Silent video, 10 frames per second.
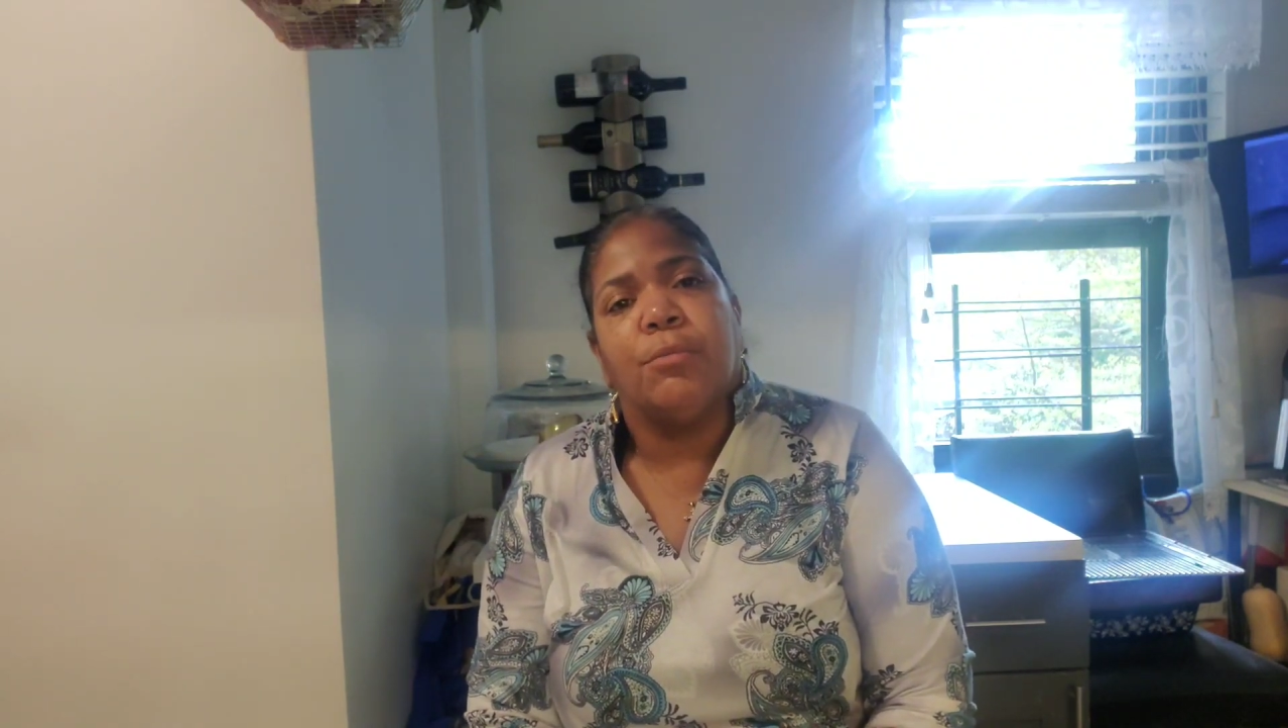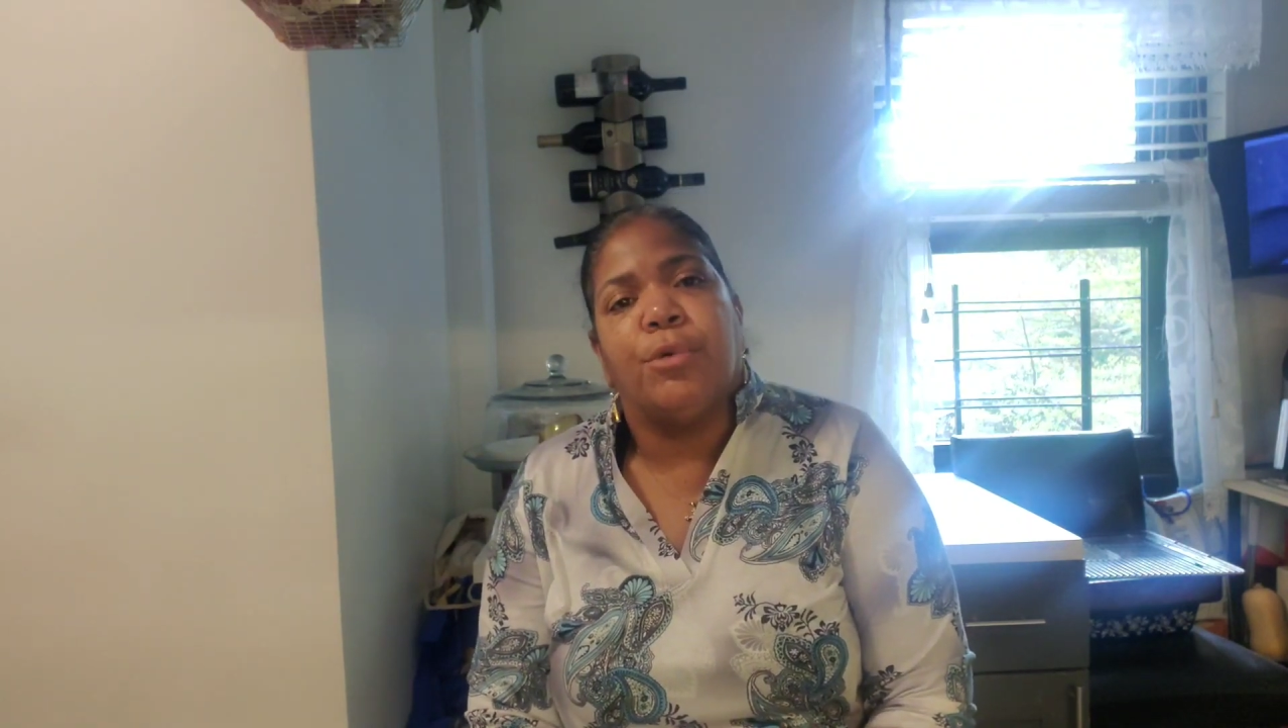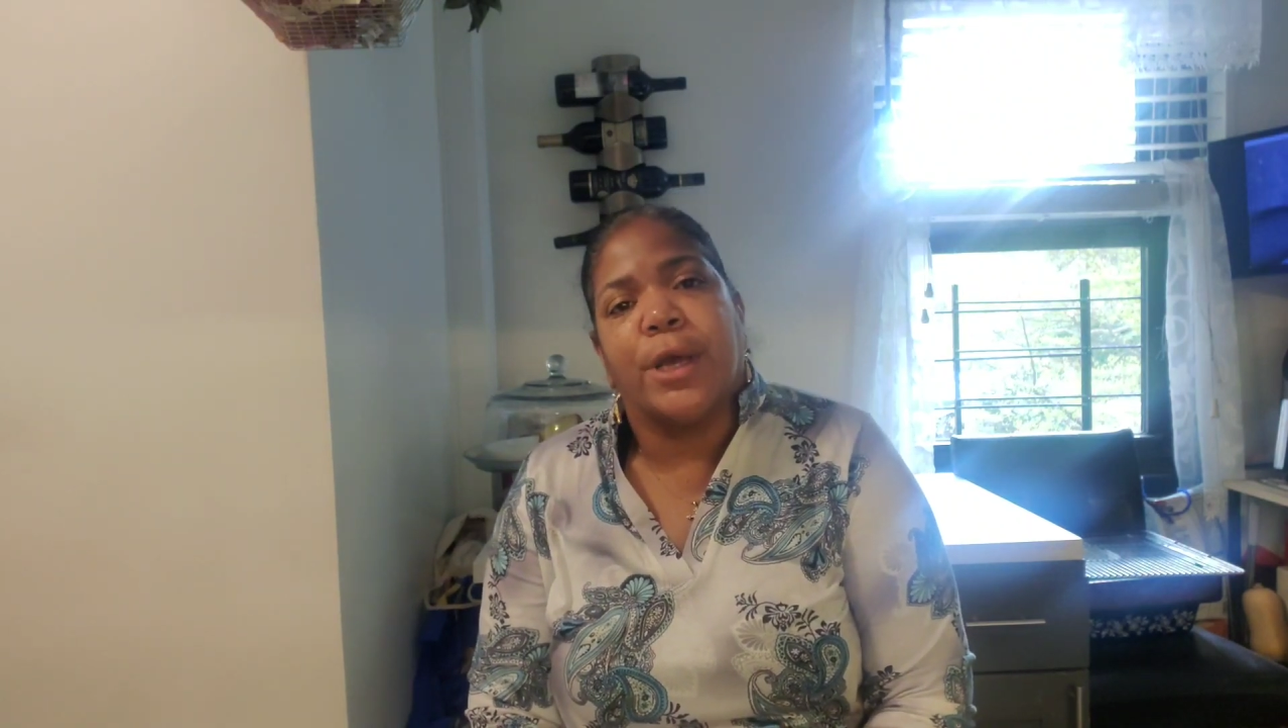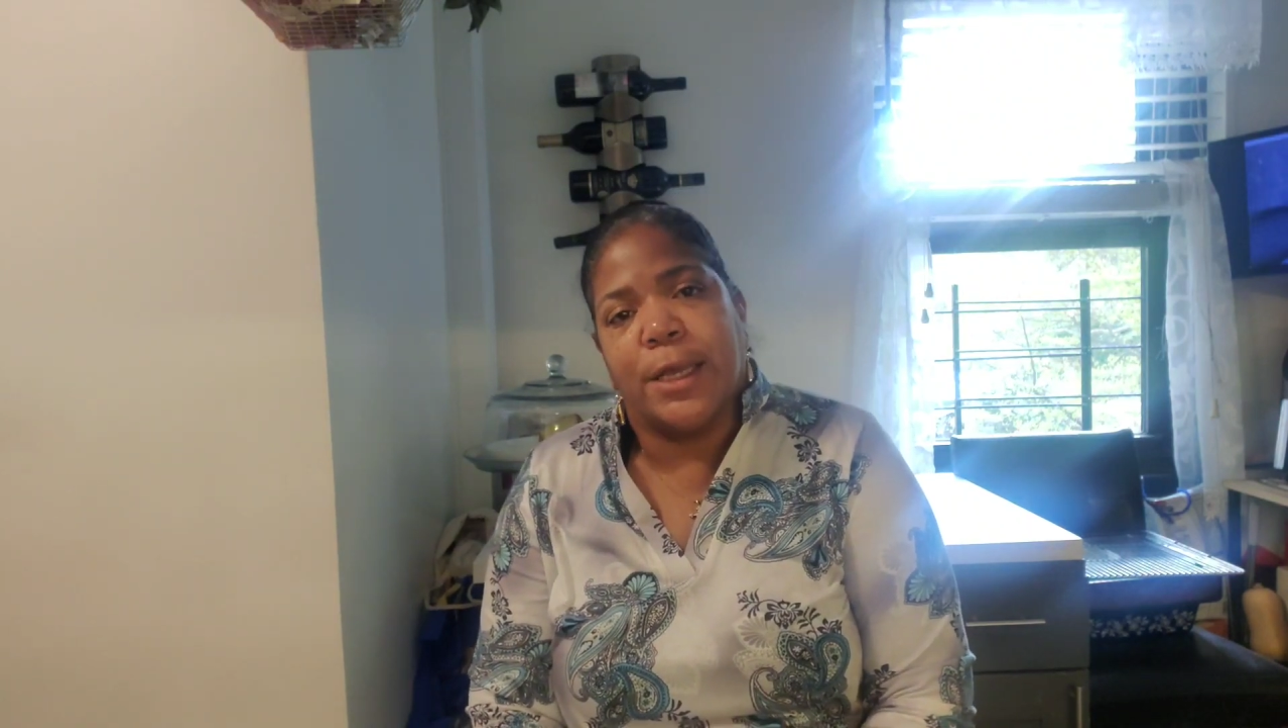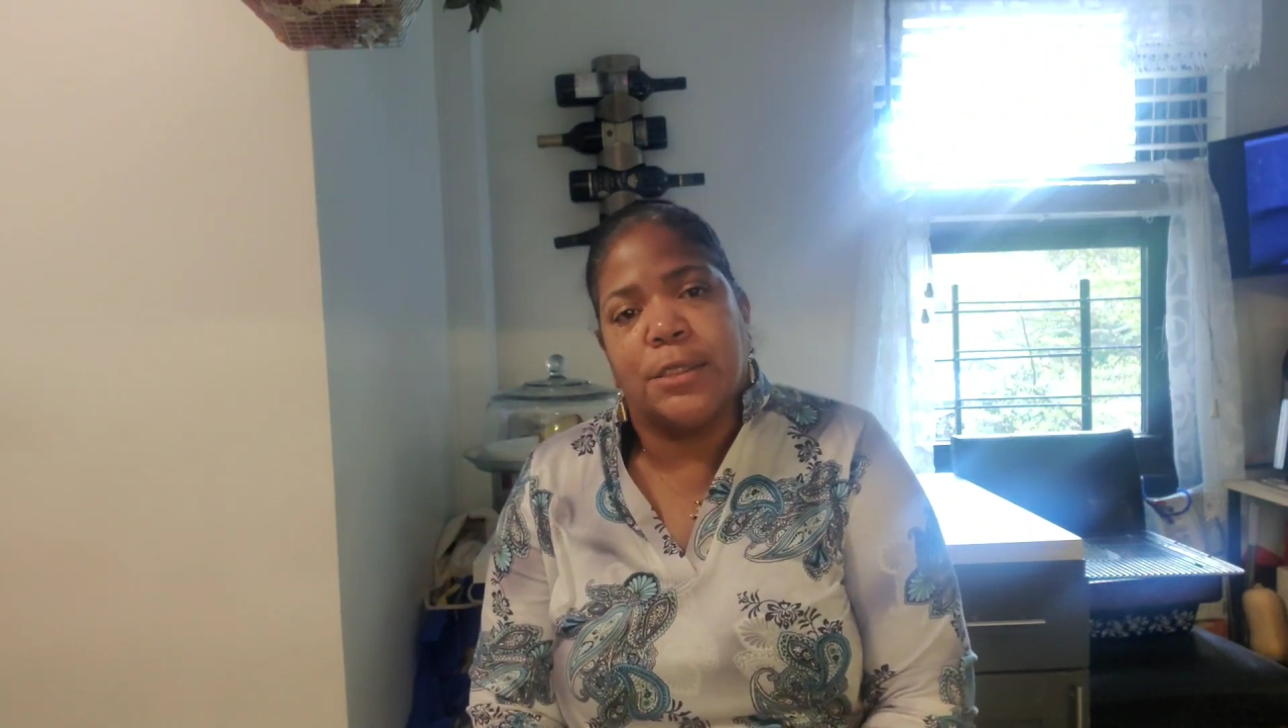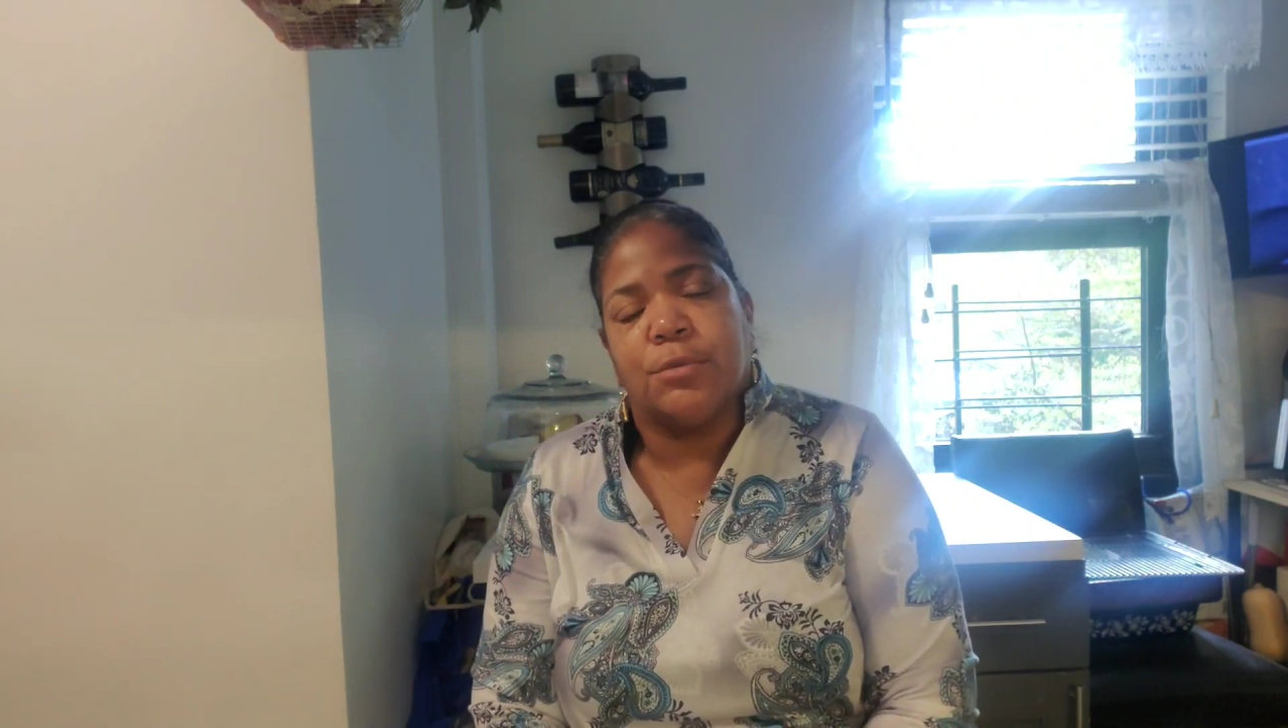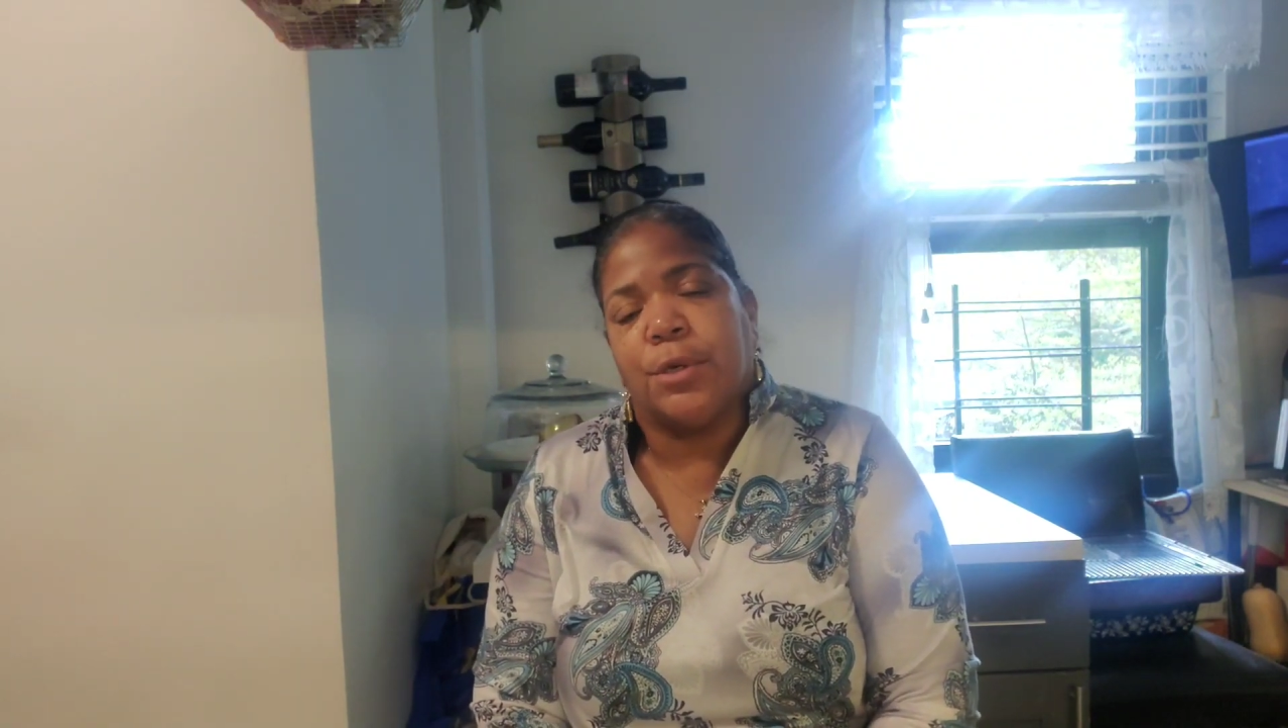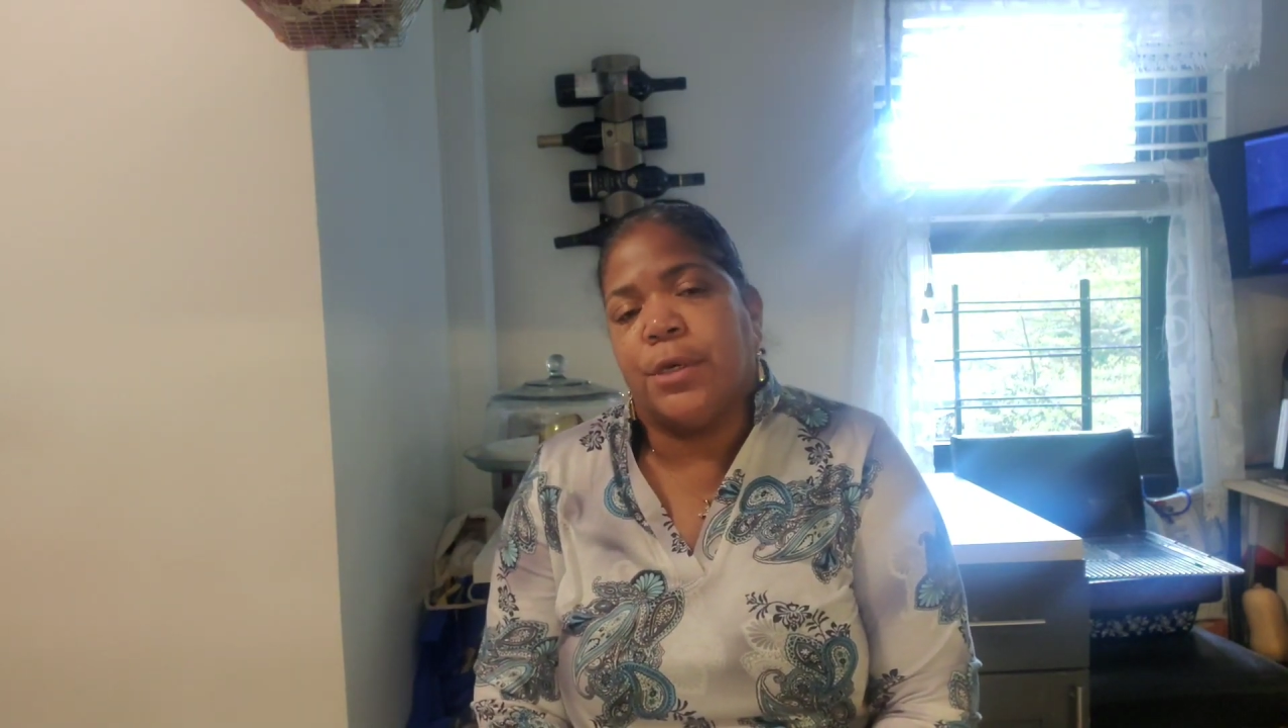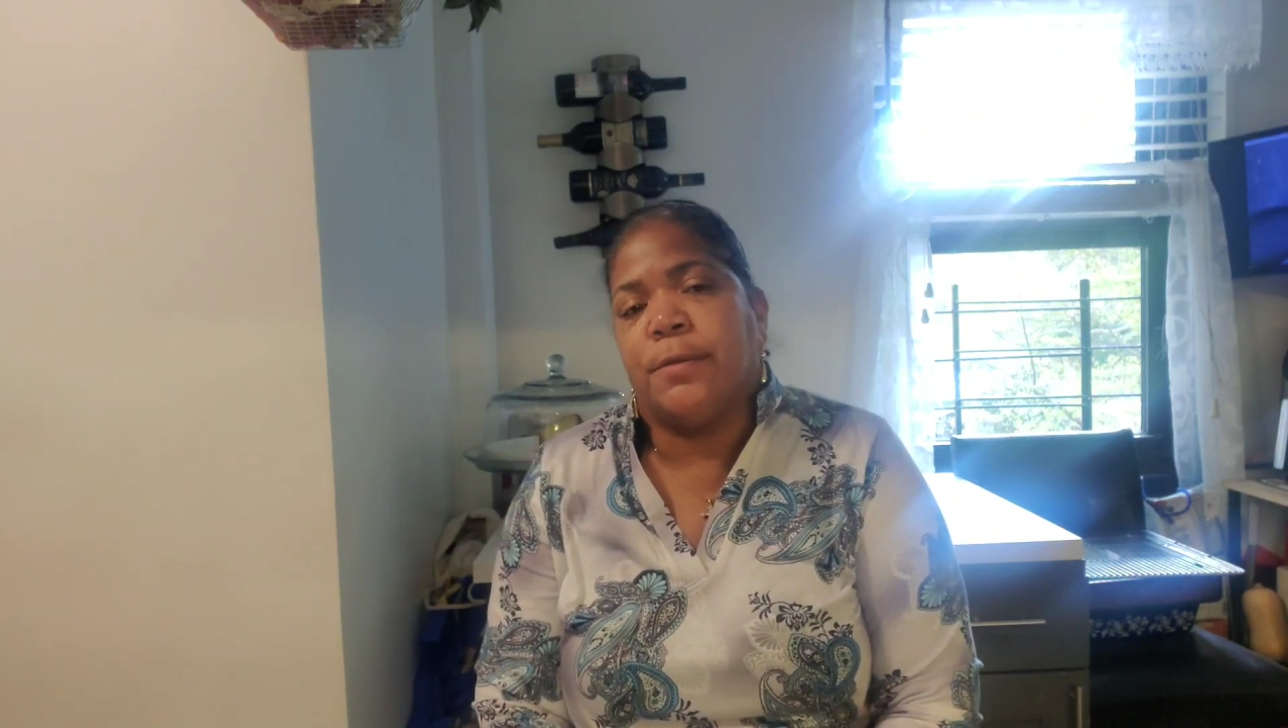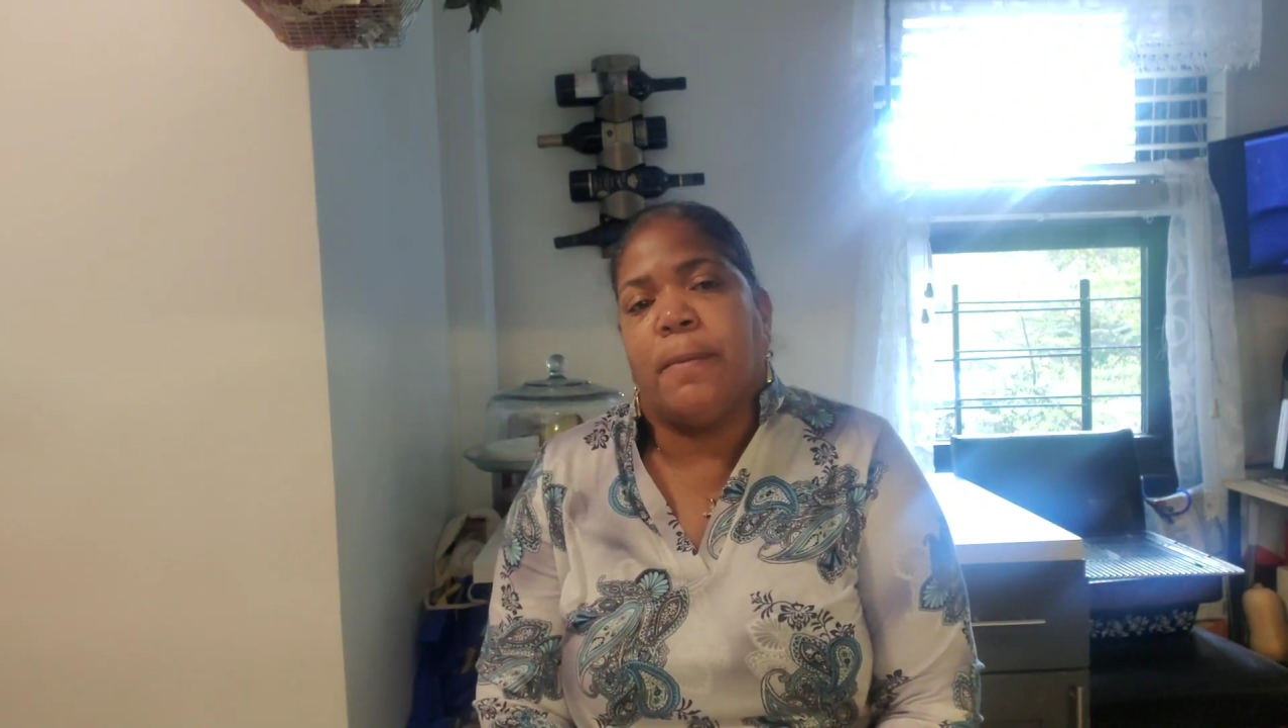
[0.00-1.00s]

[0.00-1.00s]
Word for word: But guess what?